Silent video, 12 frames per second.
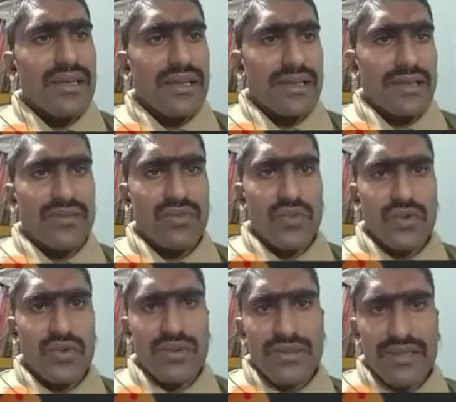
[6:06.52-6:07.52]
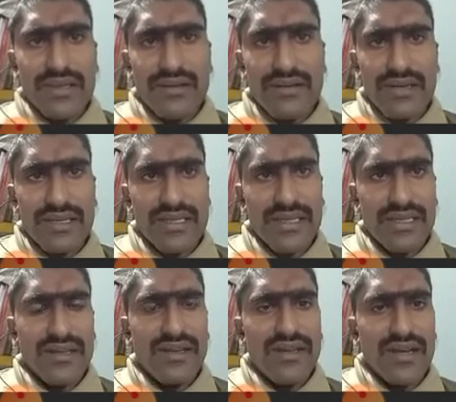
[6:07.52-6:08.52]
let's move towards the DNA.
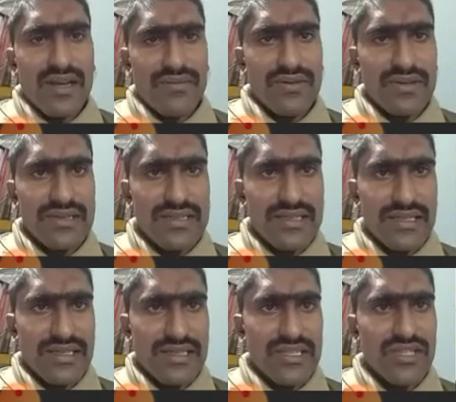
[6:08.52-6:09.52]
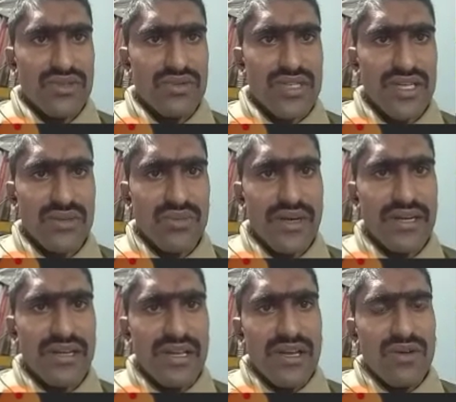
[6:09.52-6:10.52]
First, in G2 checkpoint,
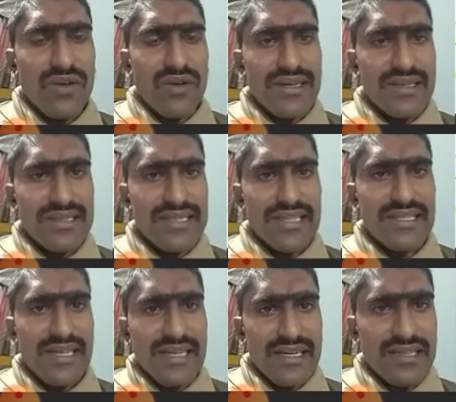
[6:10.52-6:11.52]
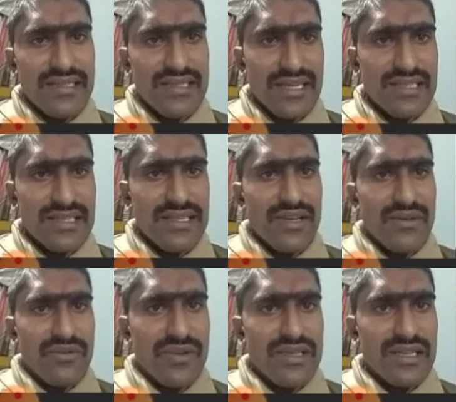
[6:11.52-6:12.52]
what it checks? It checks
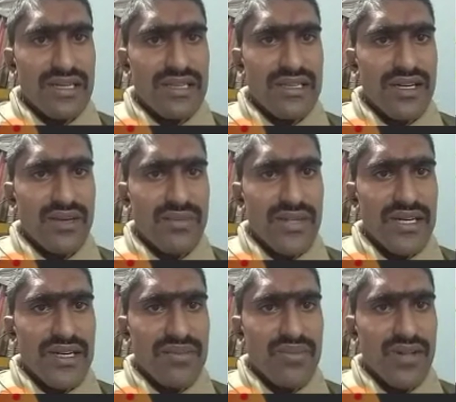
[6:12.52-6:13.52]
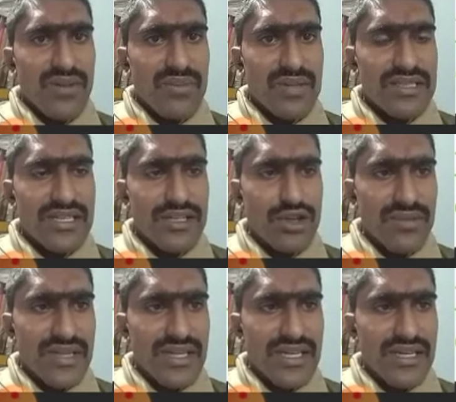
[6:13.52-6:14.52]
whether the complete and proper set of
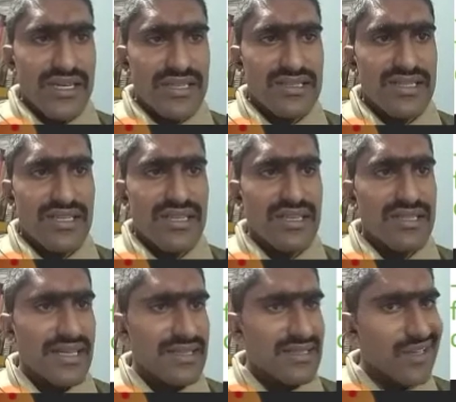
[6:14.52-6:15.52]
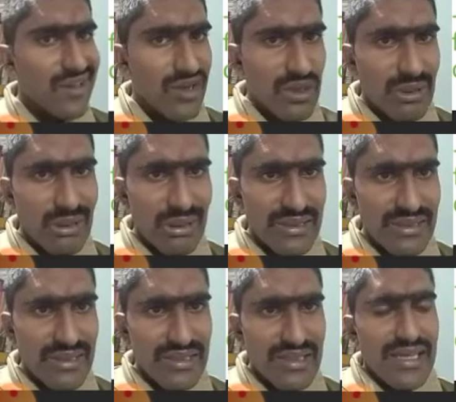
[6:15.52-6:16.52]
DNA is synthesized or not.
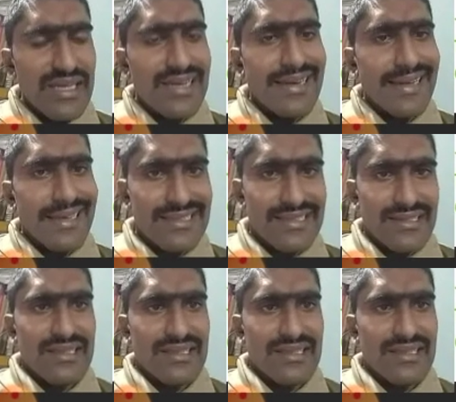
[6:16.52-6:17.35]
Next,